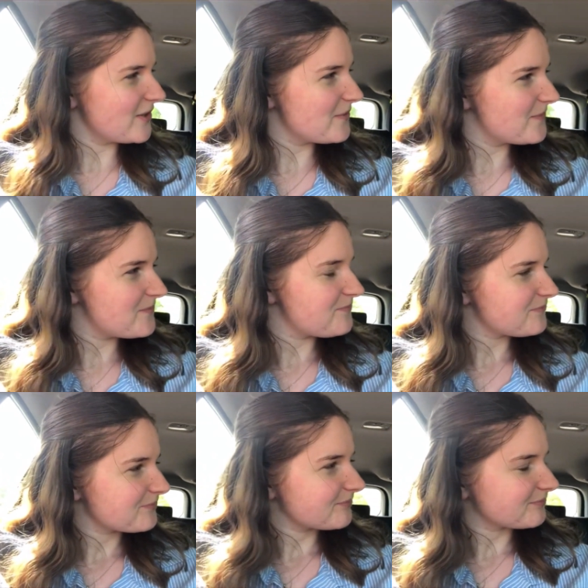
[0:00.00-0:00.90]
It was its,
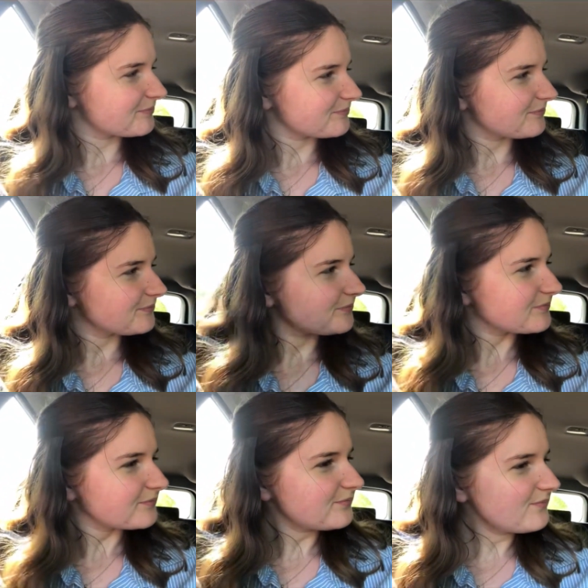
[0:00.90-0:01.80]
it used to be its own
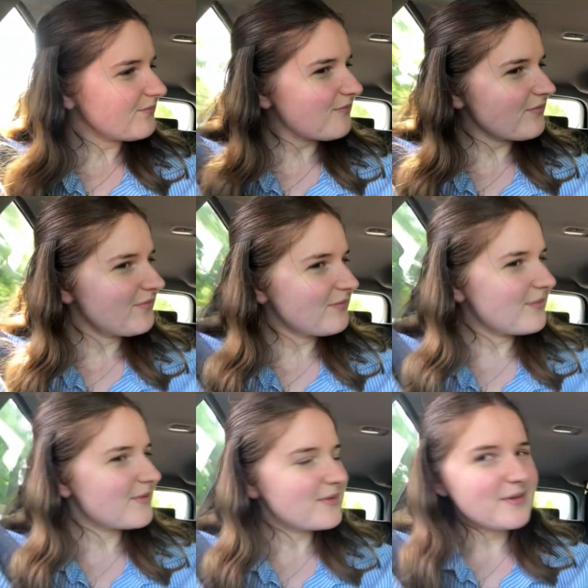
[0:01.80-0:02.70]
studio, public
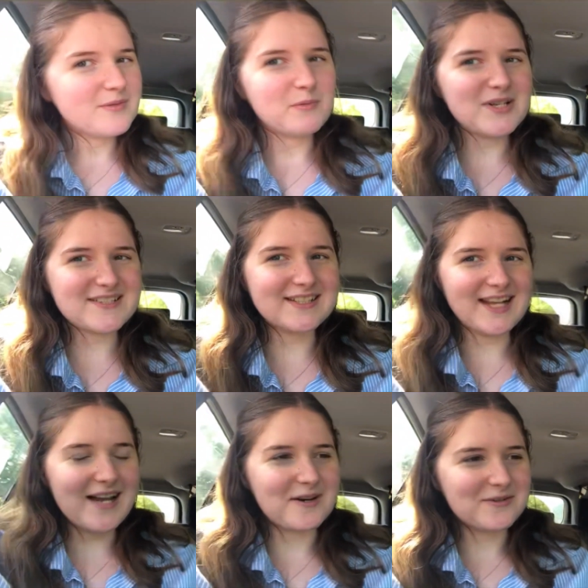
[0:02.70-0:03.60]
television. What is it
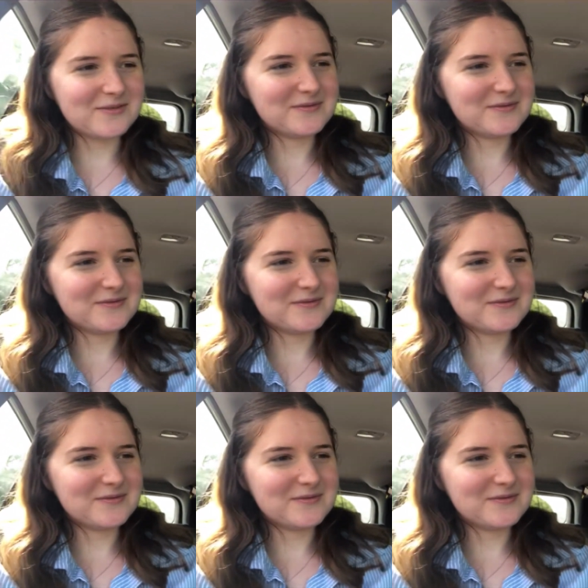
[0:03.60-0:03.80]
now?